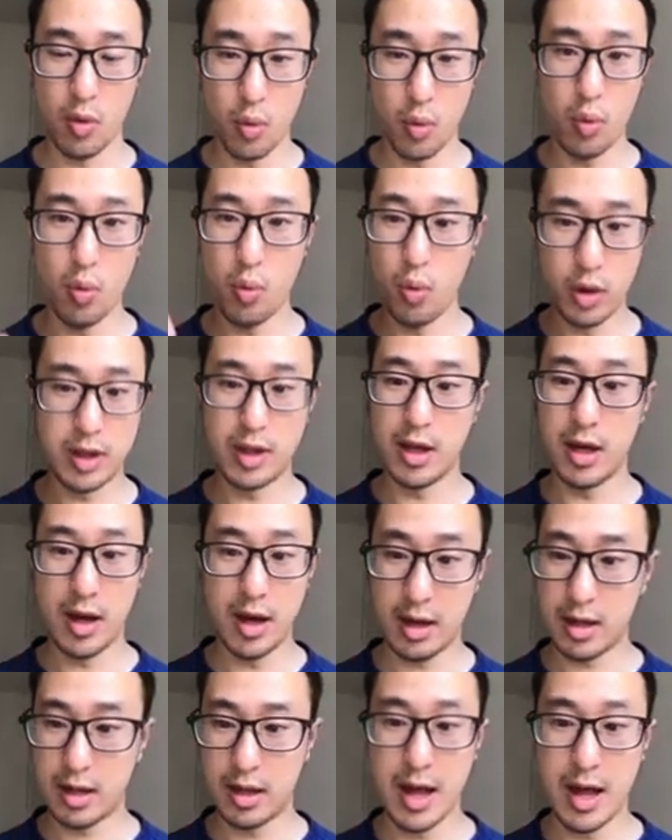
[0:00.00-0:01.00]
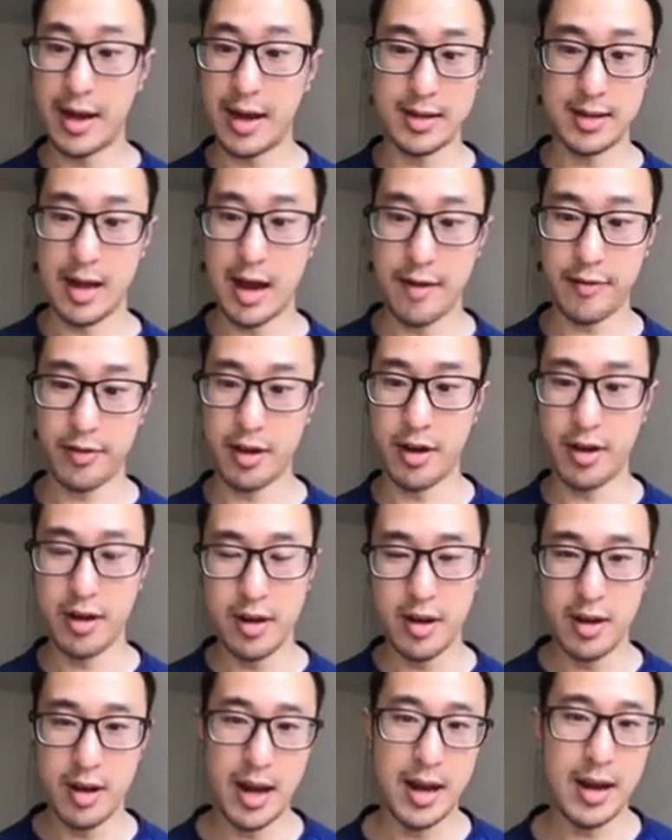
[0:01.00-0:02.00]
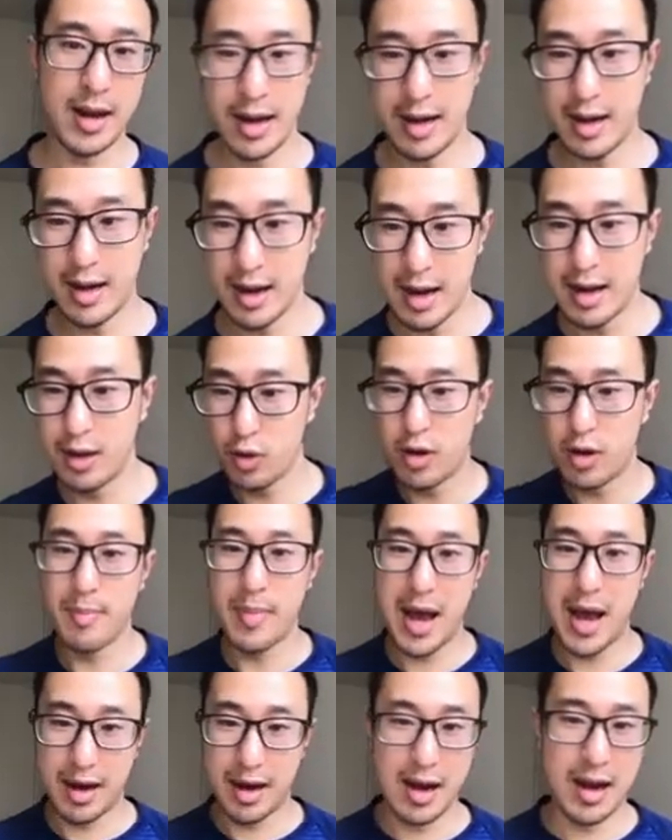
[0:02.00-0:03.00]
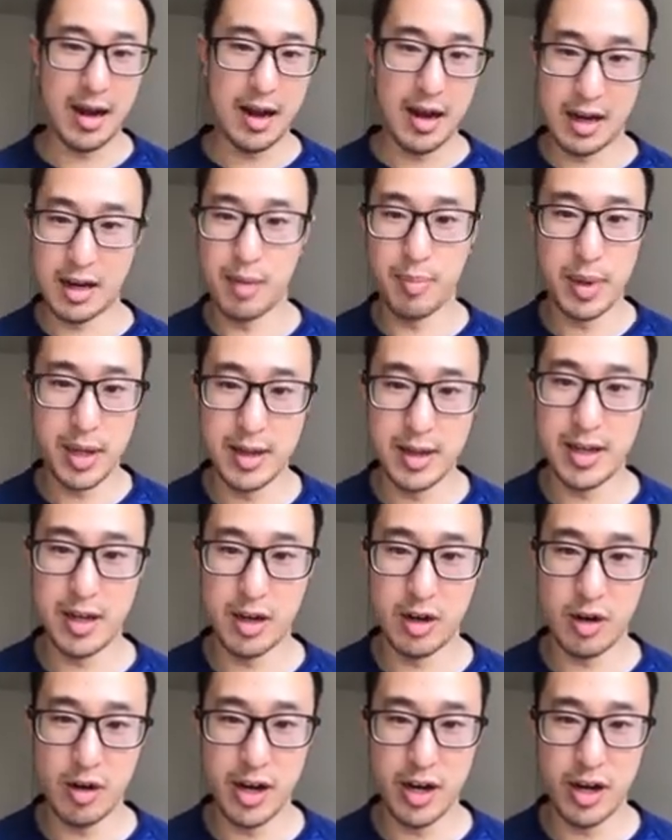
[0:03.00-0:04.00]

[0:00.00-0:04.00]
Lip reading: what the client is after. And looking back, I completely agree,